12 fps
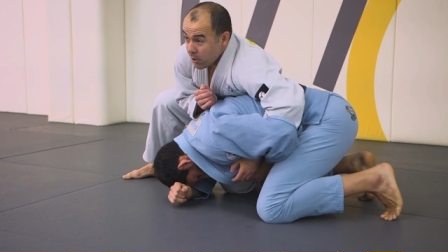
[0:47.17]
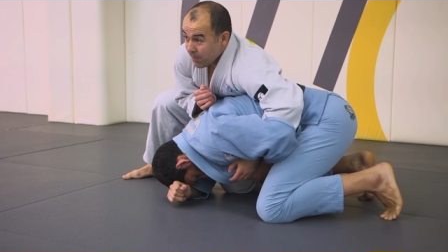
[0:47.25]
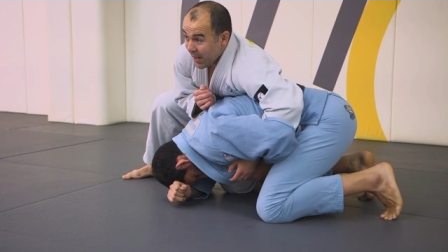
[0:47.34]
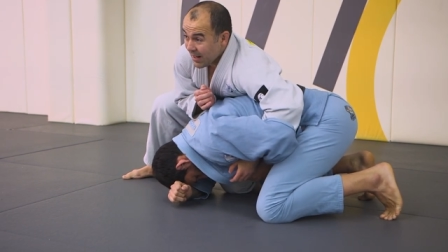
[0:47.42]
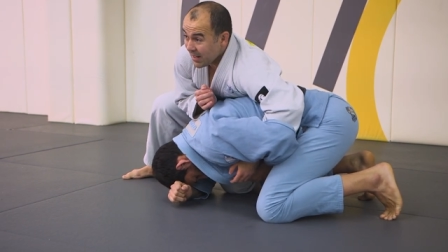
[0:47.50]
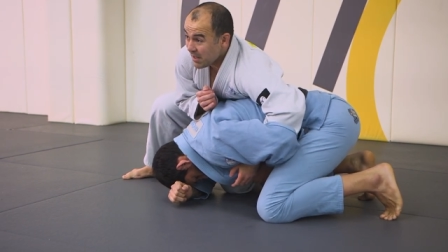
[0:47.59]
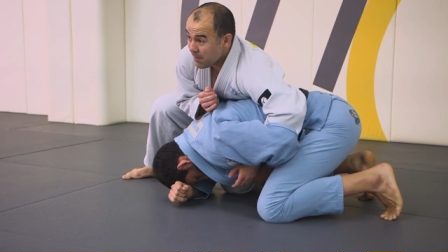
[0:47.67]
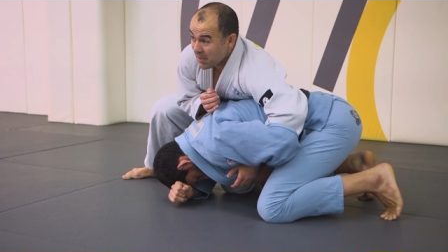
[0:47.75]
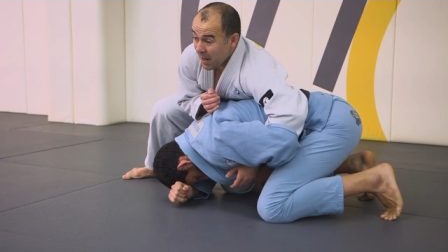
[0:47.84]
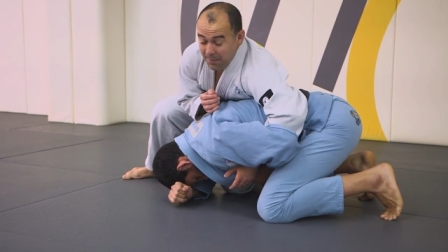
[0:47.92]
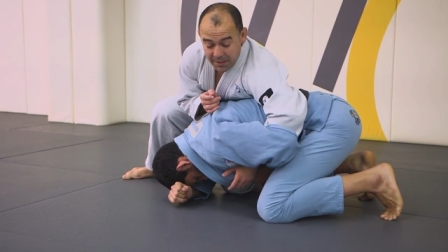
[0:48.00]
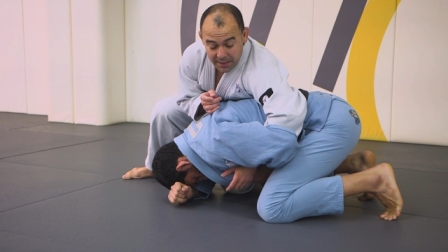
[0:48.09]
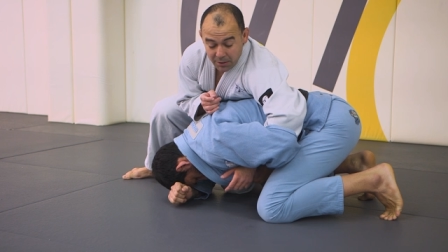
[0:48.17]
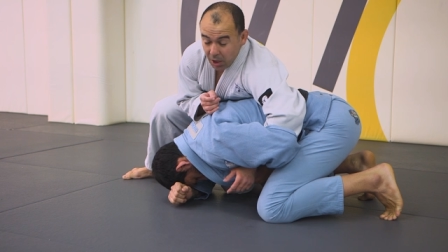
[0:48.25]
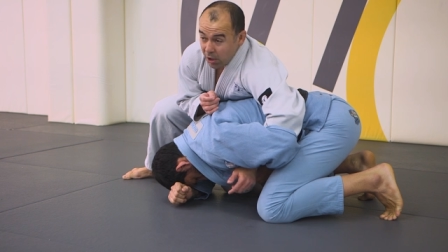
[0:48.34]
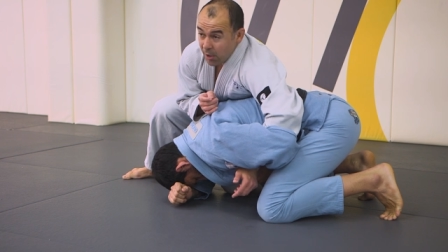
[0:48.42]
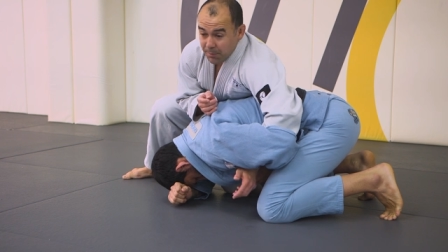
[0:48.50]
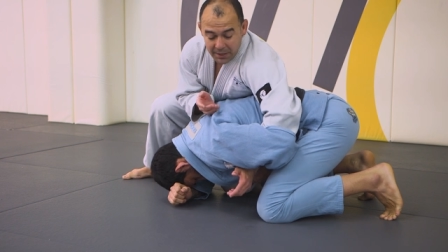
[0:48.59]
But at the same time, they're
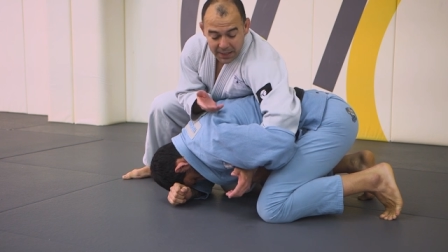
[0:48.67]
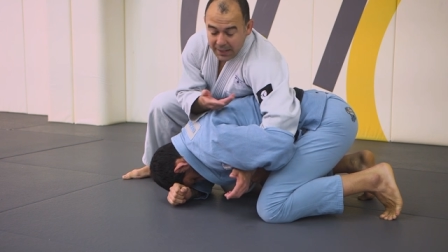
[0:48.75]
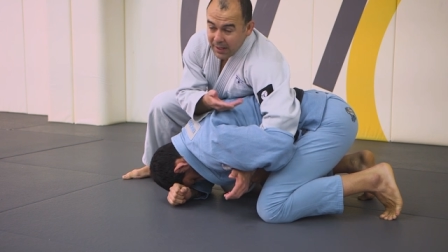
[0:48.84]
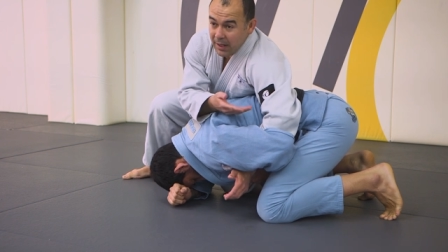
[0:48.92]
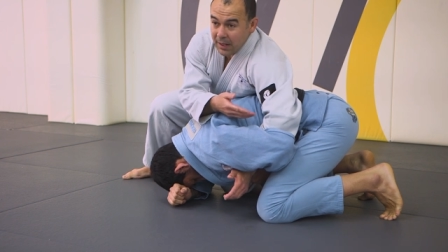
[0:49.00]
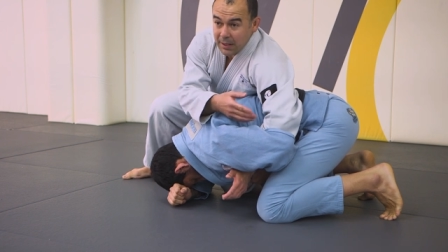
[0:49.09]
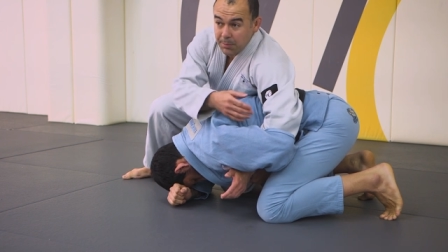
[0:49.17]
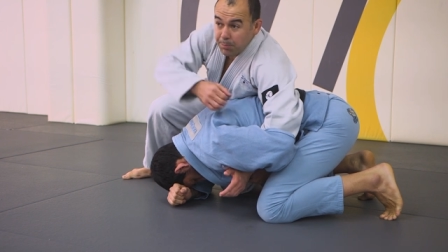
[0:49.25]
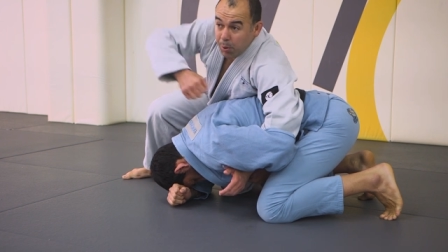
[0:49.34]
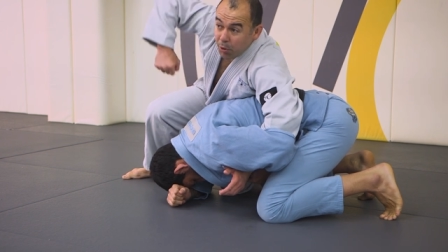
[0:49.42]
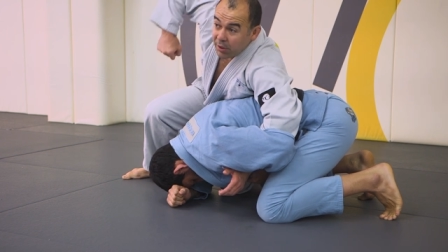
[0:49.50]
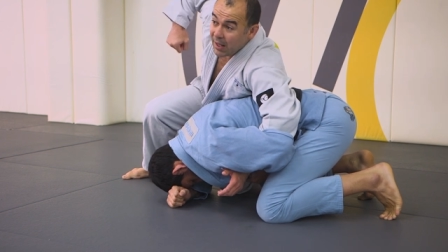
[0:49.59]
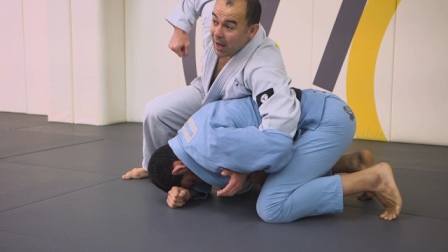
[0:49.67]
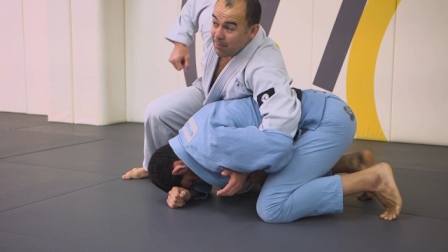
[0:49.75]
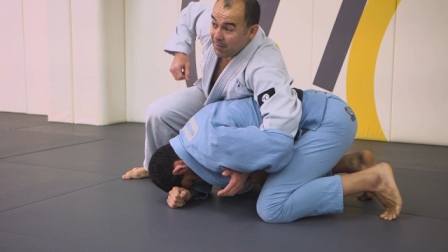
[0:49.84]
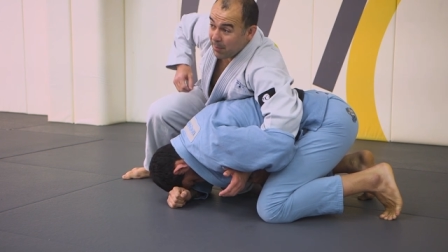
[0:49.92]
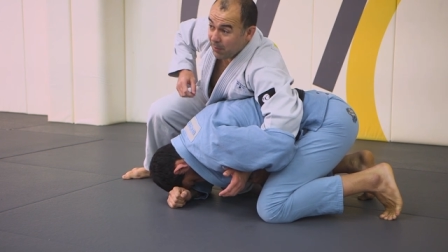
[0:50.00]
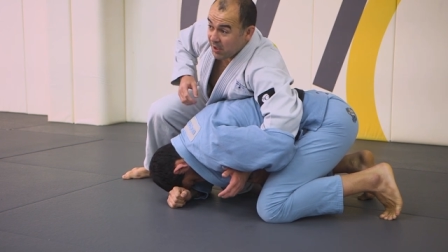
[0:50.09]
not going to be like uh, pulling the
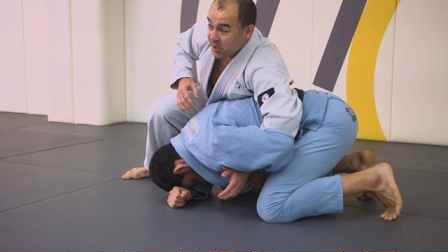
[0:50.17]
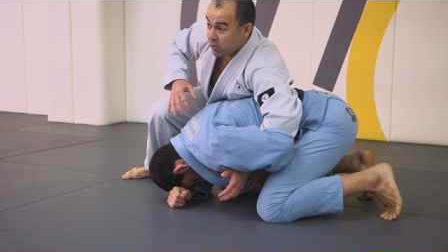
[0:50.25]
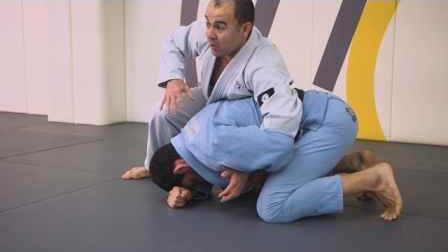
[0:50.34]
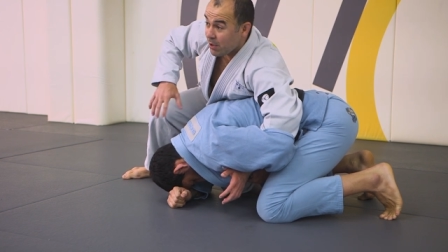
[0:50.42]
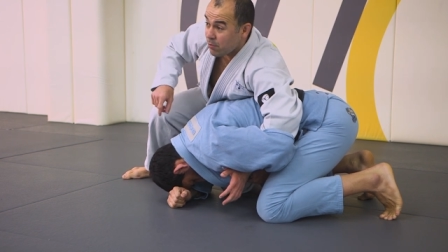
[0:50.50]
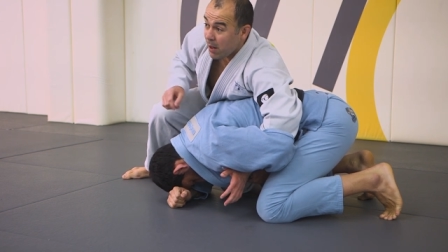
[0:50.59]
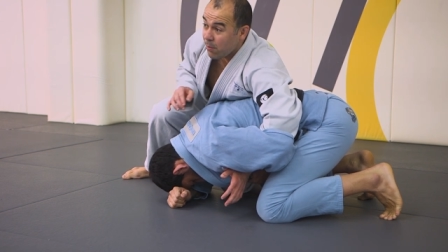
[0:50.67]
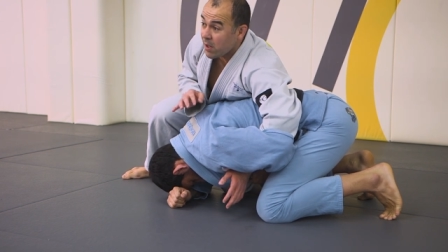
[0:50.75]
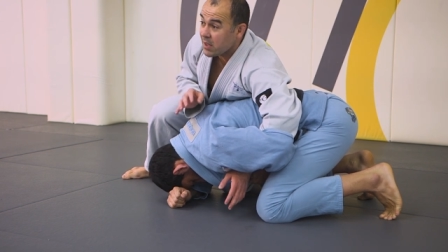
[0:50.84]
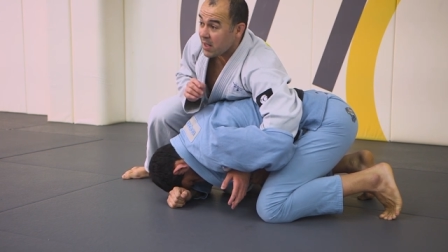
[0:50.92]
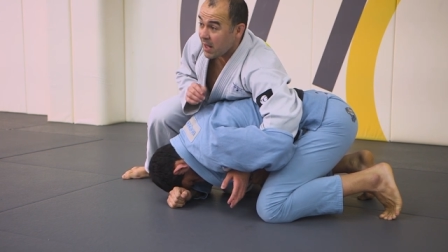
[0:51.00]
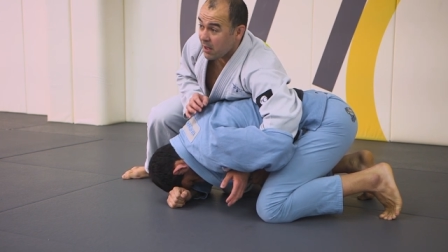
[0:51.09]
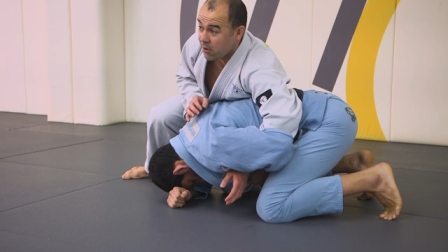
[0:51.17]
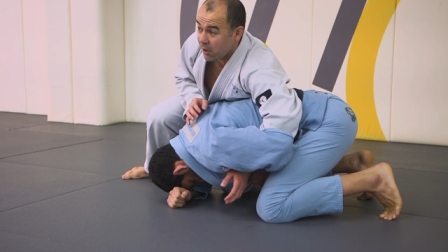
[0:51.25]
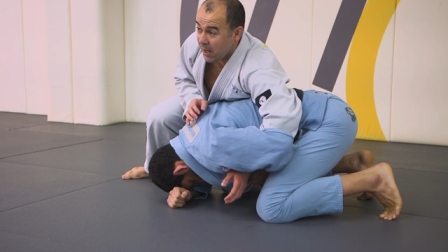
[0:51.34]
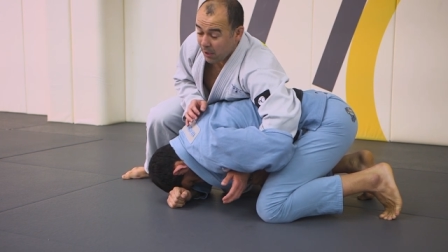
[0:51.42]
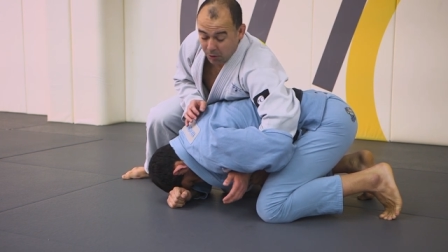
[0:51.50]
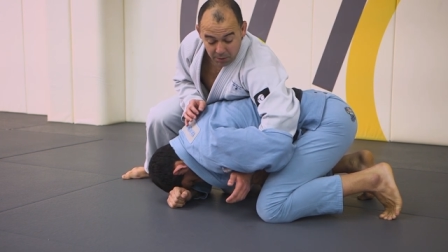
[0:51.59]
arm that much. He's going to try once and then he's
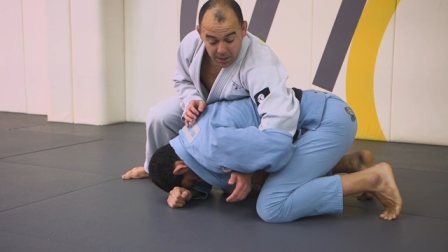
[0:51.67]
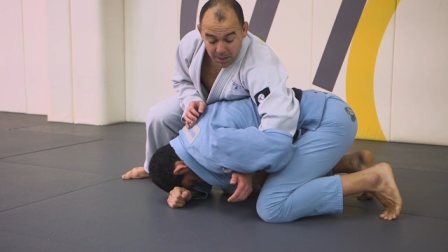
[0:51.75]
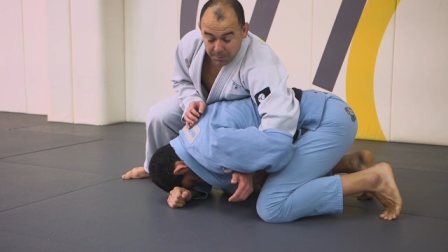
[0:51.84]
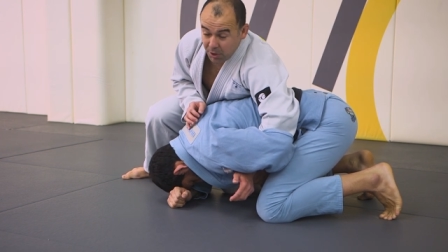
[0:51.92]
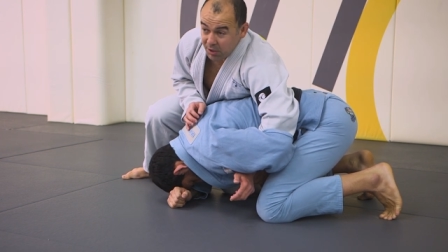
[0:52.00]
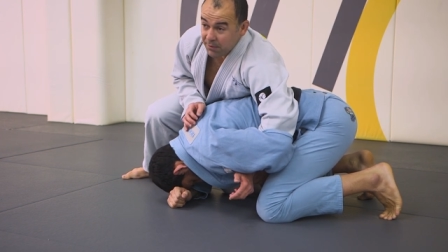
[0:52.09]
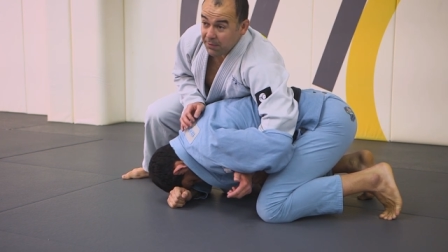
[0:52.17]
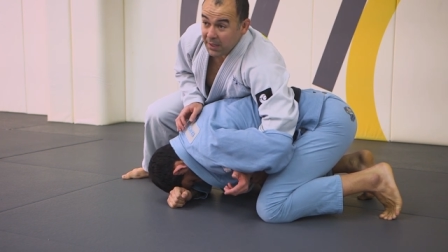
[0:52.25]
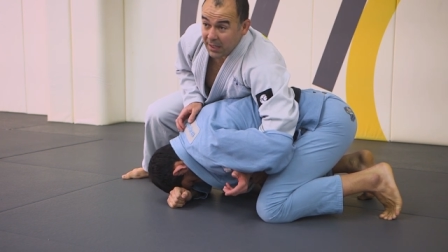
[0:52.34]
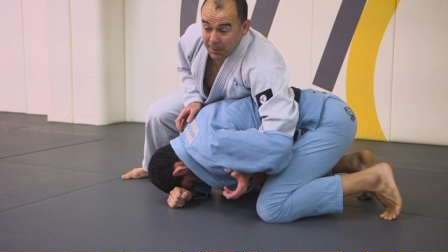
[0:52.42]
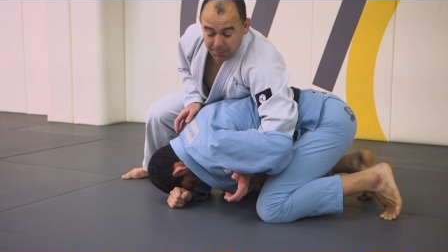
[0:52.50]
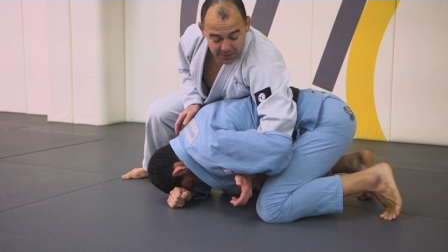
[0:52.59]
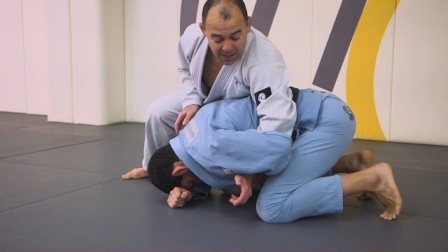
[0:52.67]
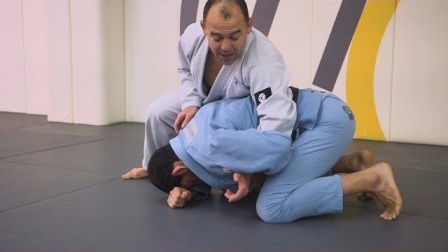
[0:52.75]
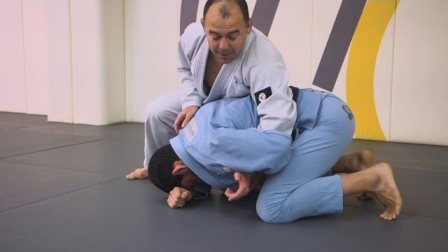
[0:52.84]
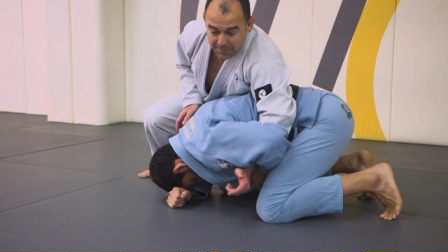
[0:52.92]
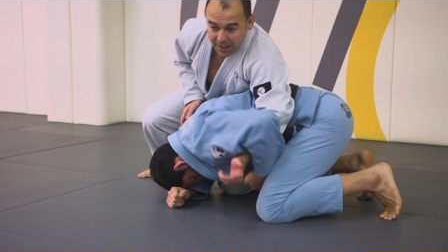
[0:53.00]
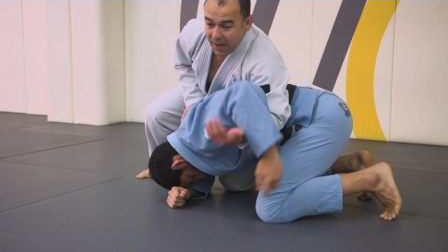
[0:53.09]
going to let go. Because if he keep the
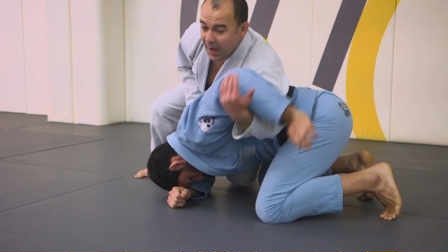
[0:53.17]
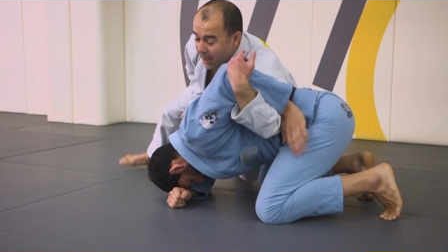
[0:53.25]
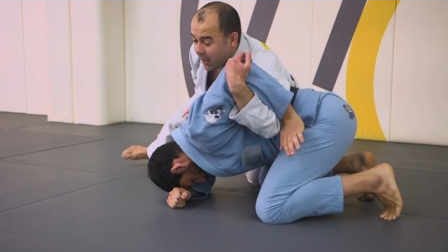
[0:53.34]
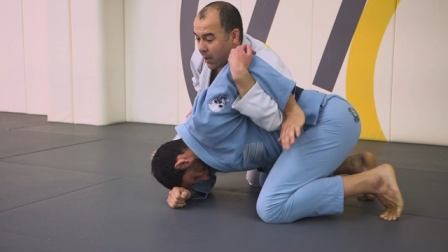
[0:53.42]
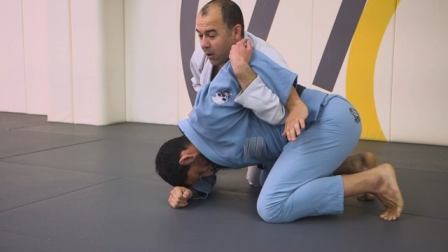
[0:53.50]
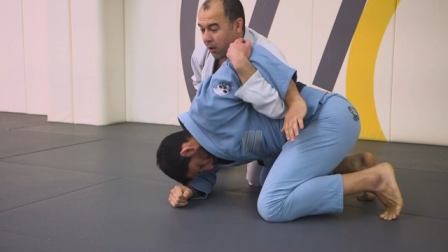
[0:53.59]
arm that high,